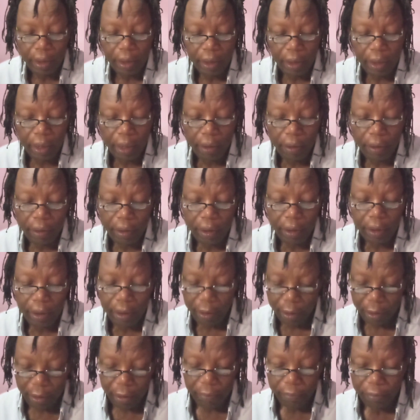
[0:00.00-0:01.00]
Now,
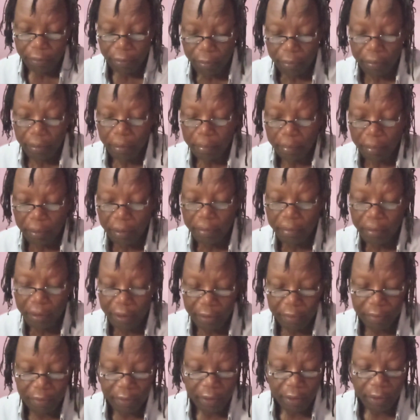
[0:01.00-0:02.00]
from the
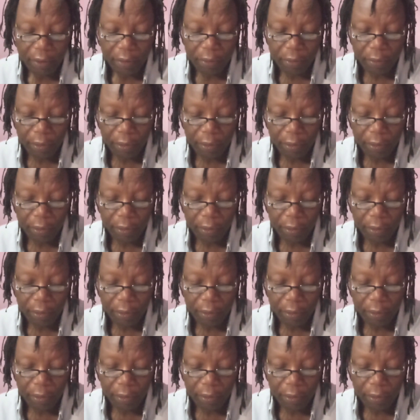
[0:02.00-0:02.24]
previous video,